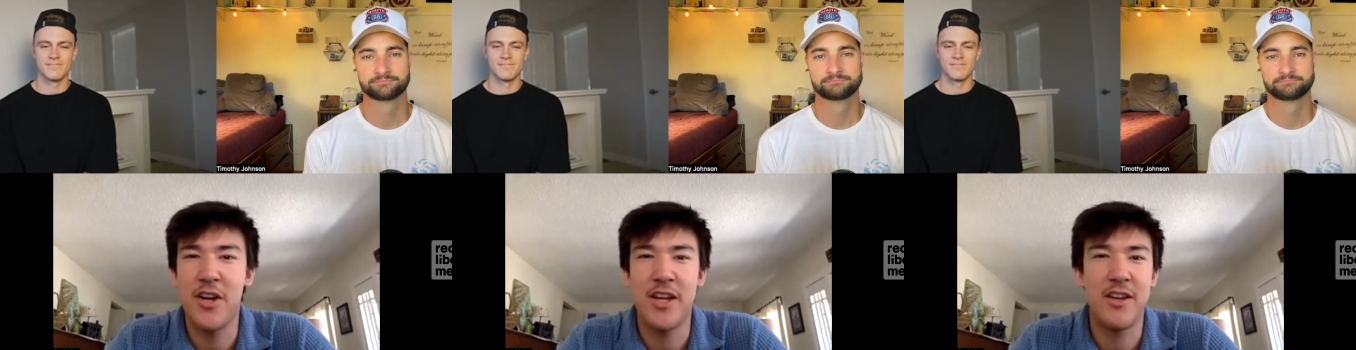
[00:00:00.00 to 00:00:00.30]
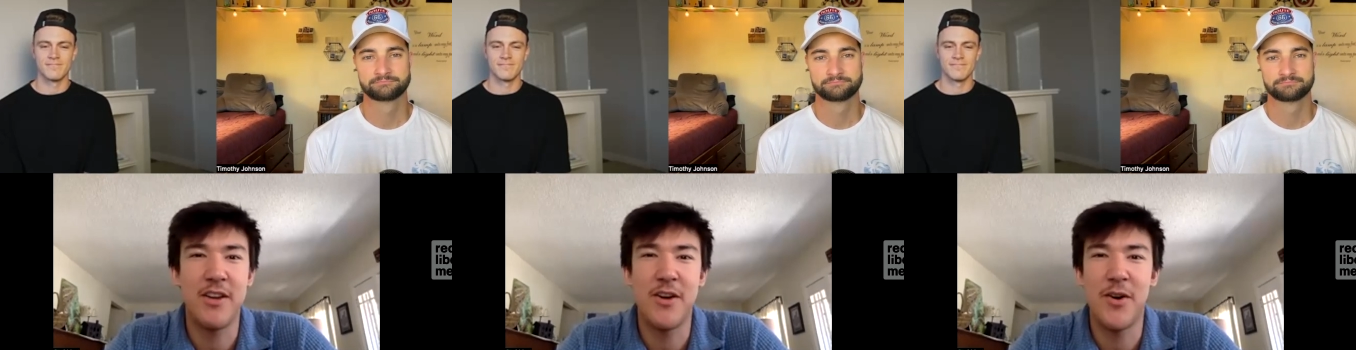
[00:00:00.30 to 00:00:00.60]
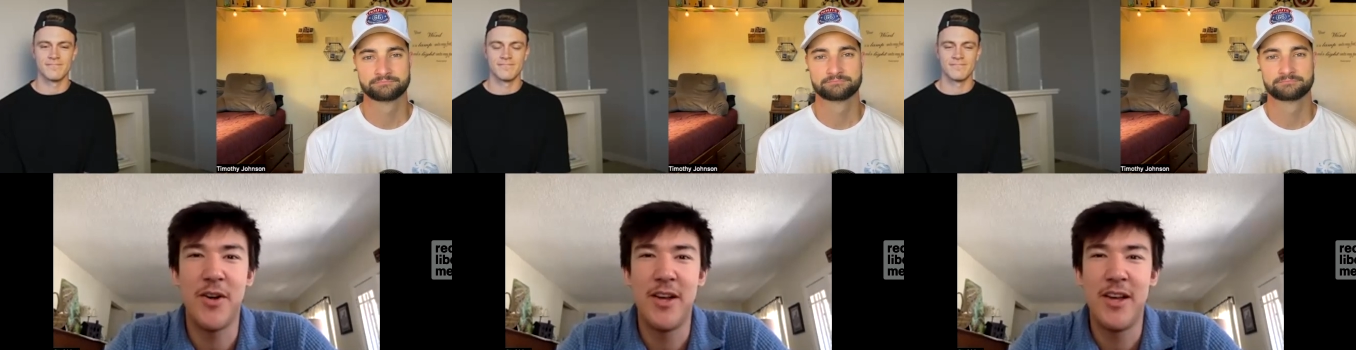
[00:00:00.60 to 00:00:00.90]
Speaker 1: You know,
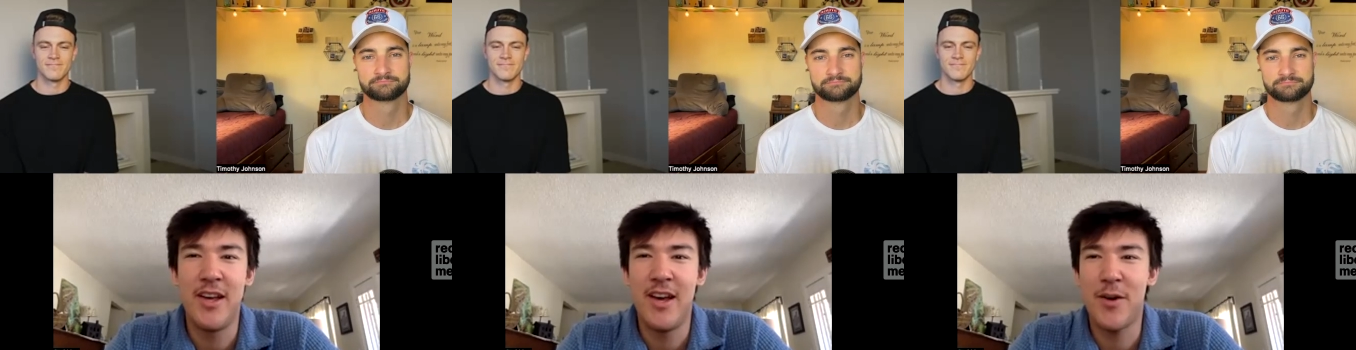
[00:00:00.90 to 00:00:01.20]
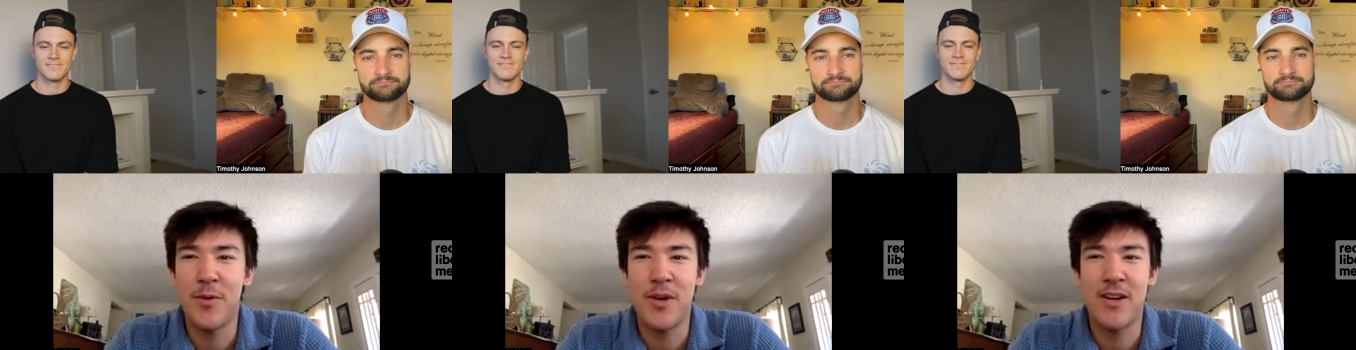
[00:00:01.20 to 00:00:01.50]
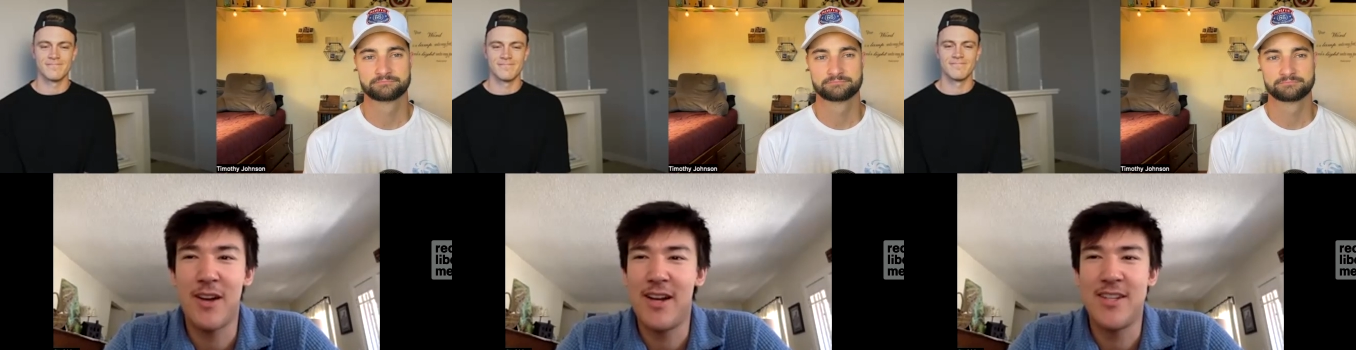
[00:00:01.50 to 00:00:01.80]
I don't
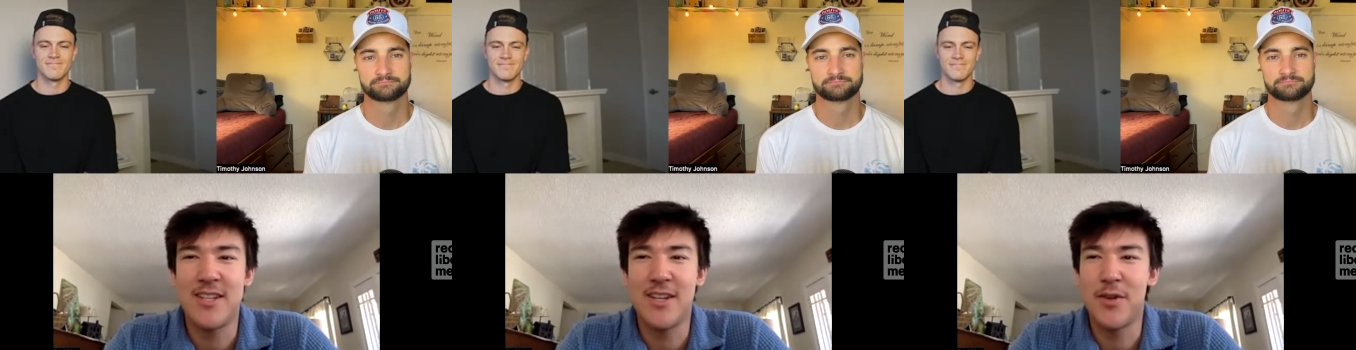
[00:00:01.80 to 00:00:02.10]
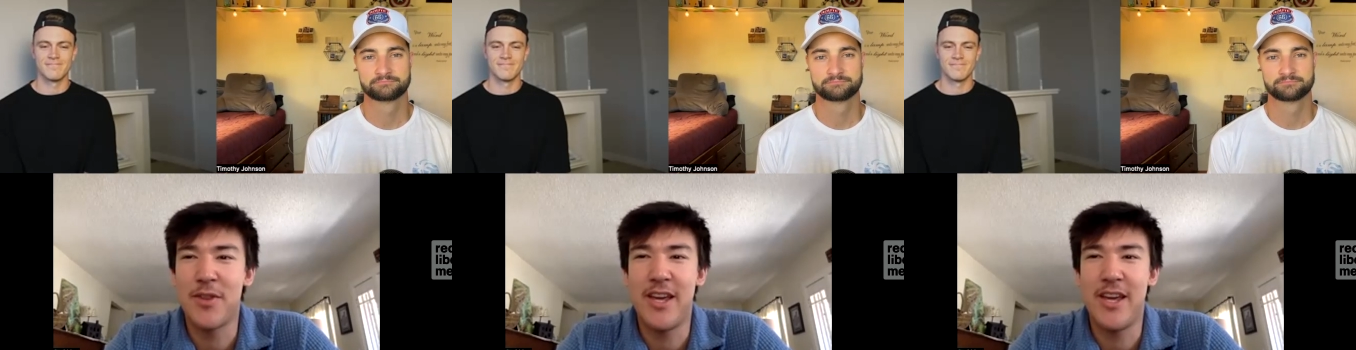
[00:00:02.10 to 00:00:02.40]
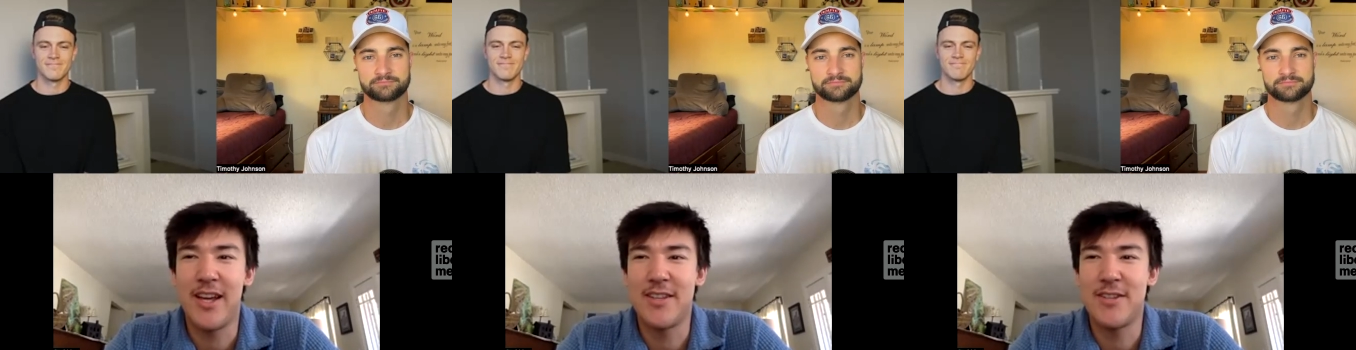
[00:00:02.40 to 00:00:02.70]
regret a single thing,
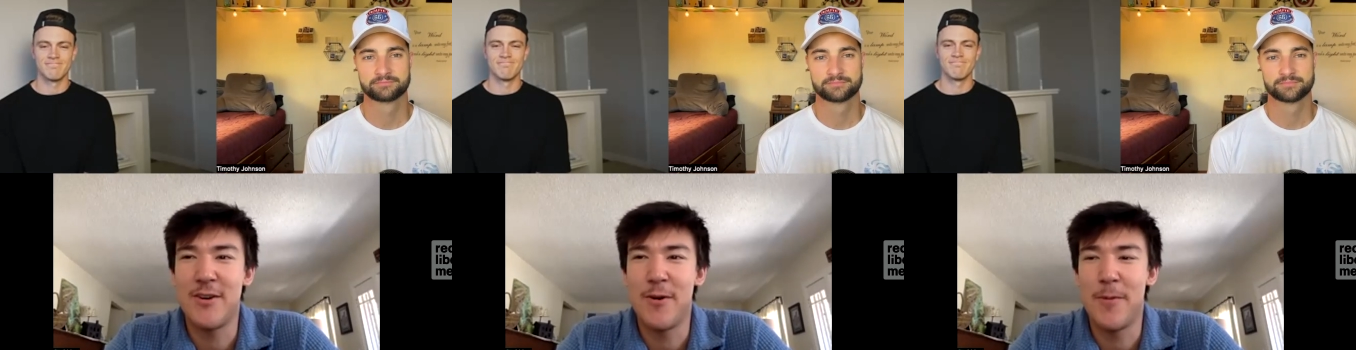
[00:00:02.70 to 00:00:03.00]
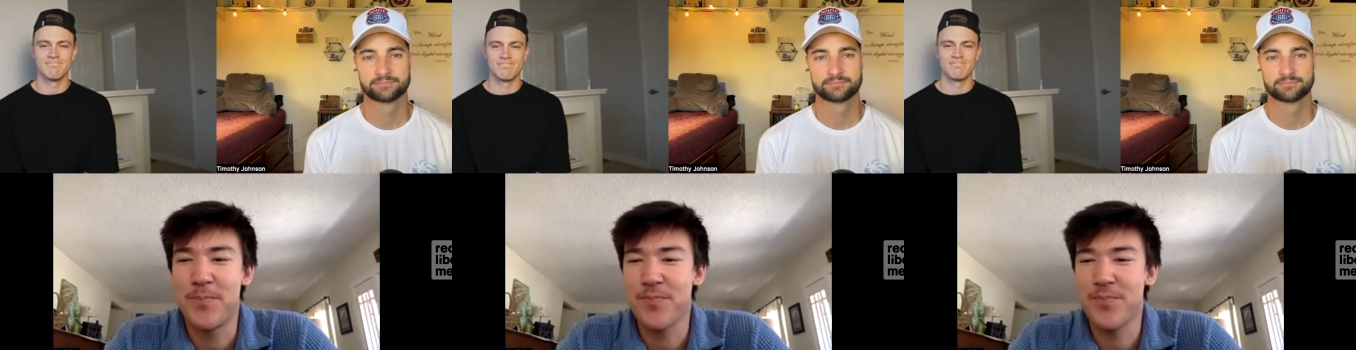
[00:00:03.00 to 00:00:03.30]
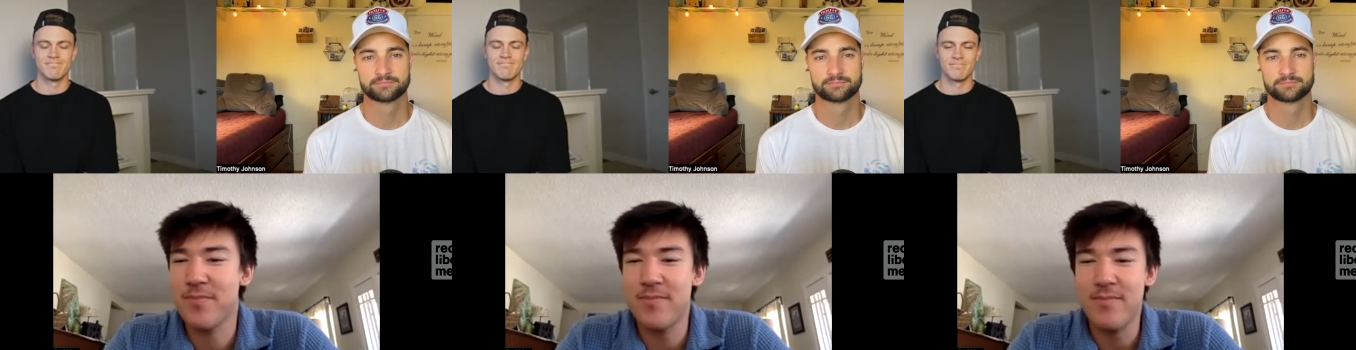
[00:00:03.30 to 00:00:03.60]
and so
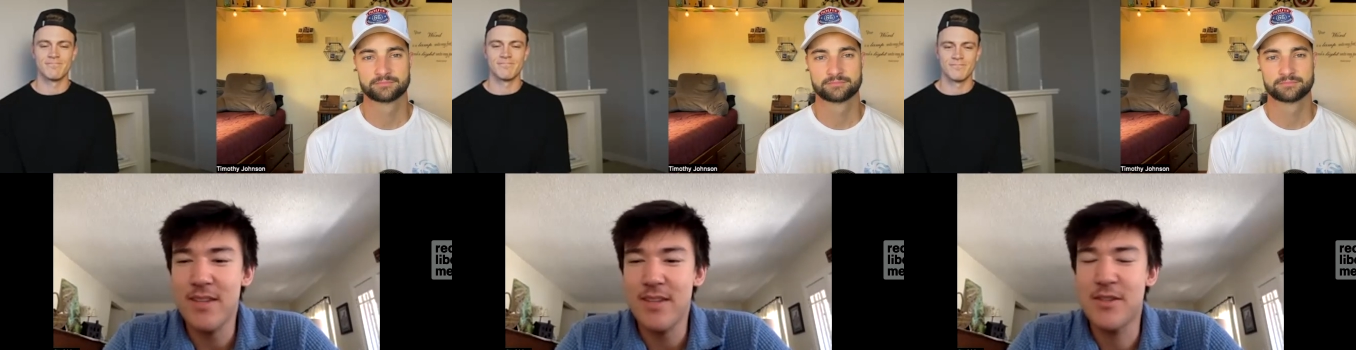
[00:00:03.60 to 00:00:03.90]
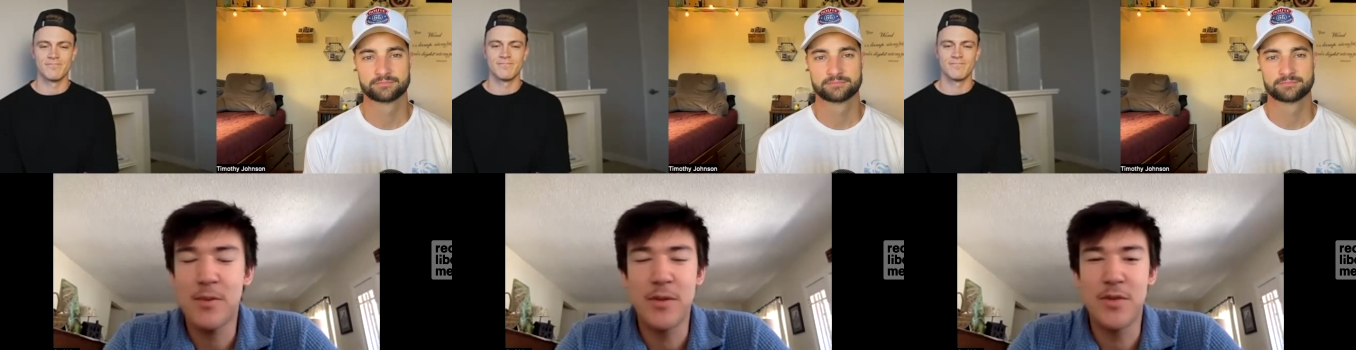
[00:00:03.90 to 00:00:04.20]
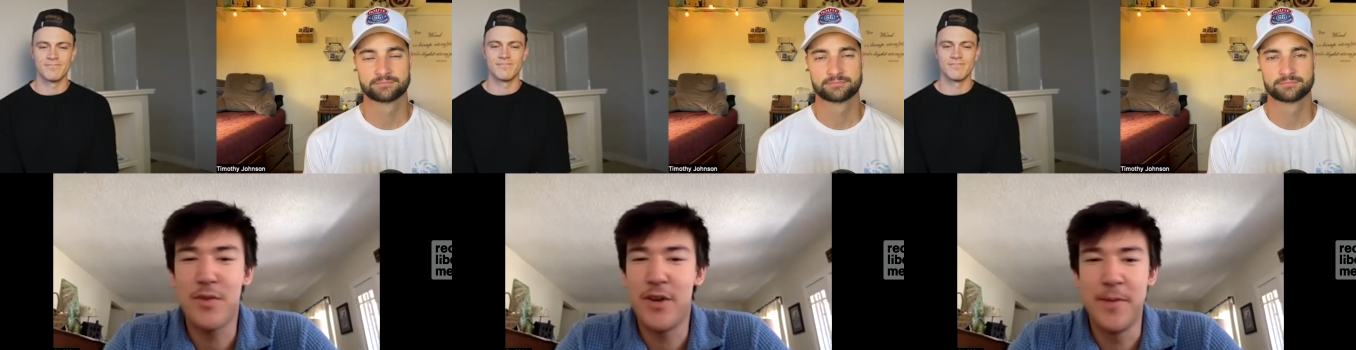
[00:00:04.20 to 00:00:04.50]
so much
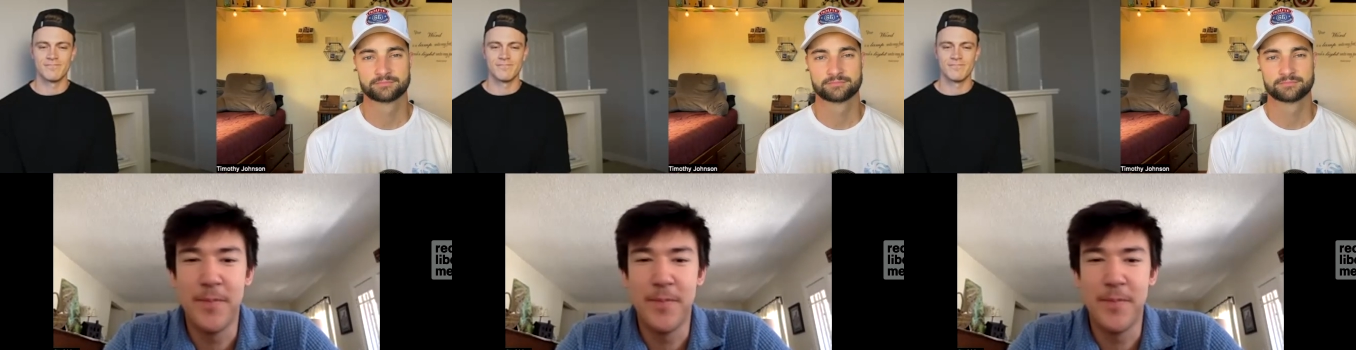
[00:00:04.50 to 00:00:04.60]
fun.